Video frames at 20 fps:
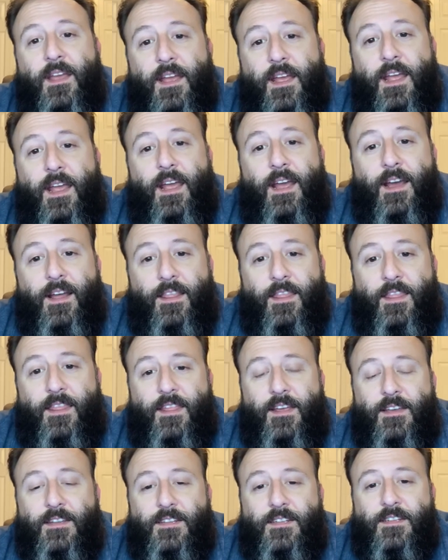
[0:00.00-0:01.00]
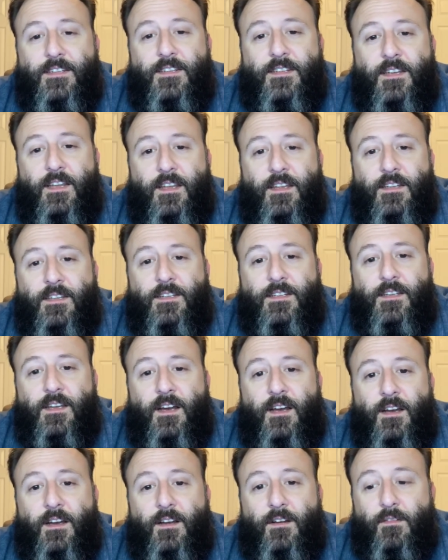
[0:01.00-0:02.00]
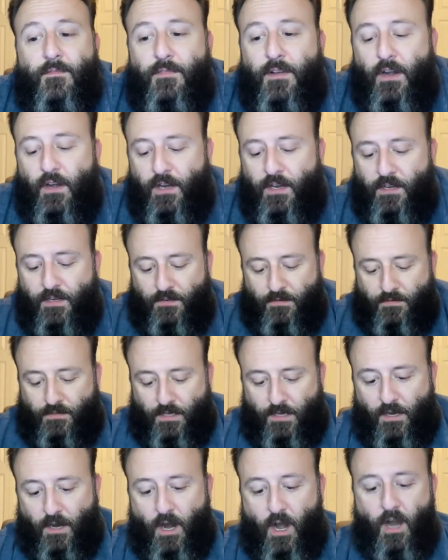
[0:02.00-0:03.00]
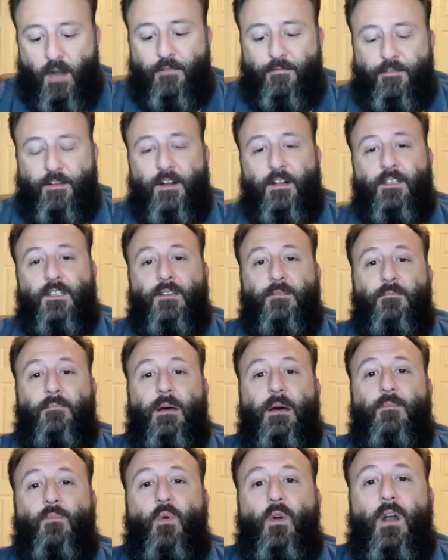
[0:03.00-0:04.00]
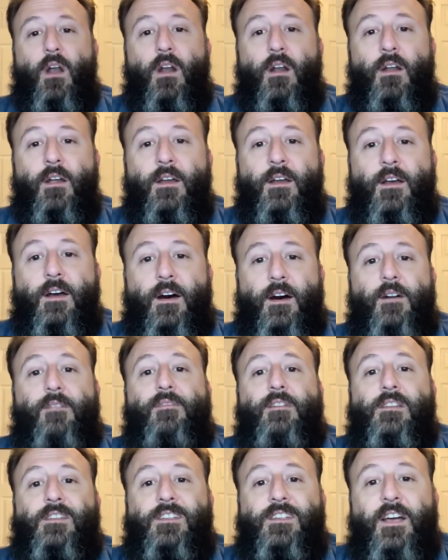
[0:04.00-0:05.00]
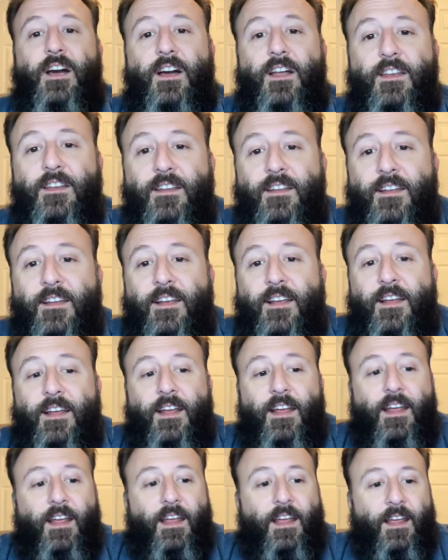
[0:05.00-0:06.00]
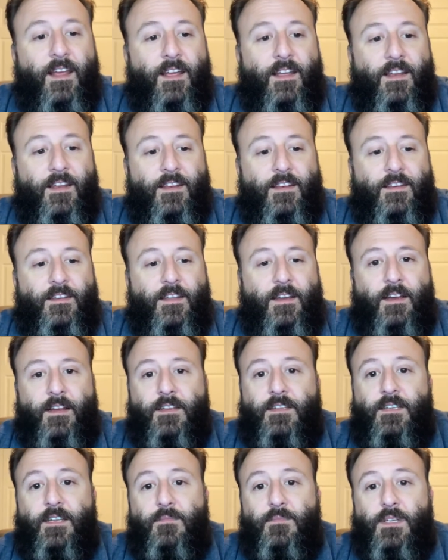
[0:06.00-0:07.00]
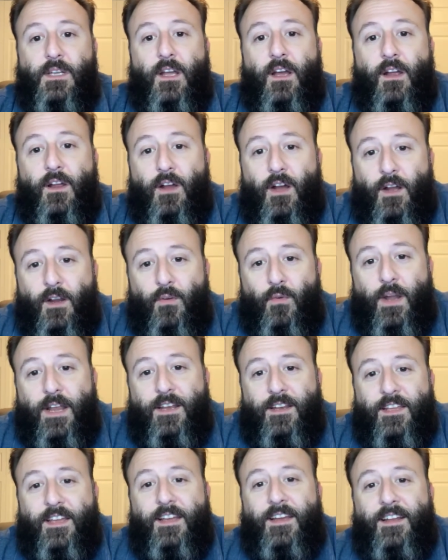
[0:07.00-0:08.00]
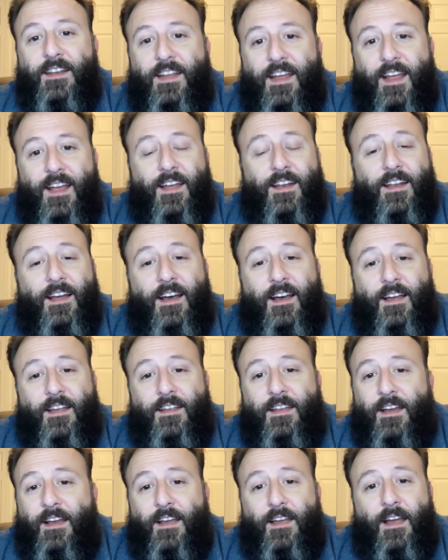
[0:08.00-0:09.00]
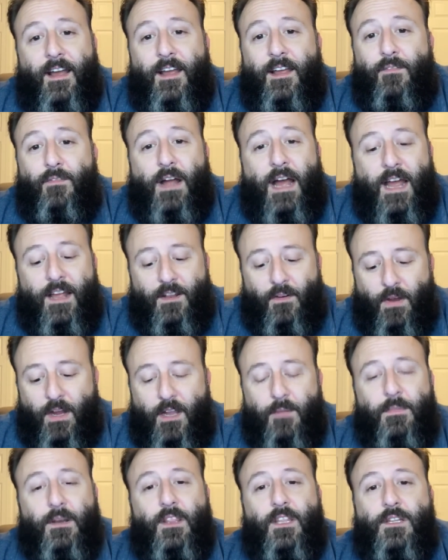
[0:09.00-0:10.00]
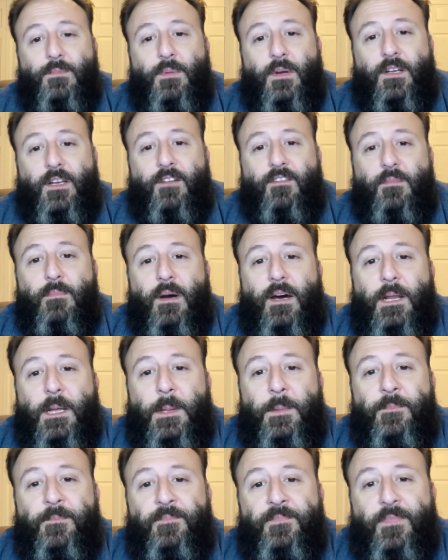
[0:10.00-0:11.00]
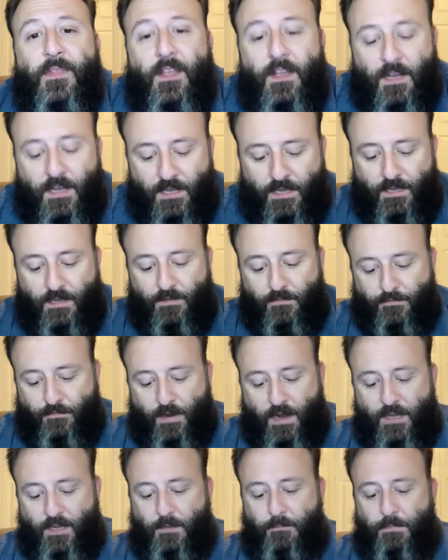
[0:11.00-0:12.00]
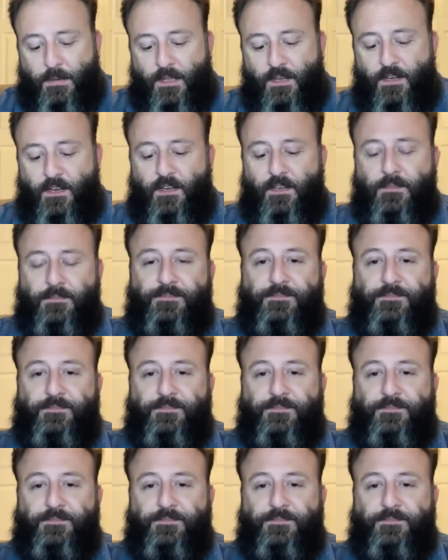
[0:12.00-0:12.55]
and this is very like a heartfelt memoir of his son. And he seems like a great kid, and I highly recommend this book to everybody. Finding Peter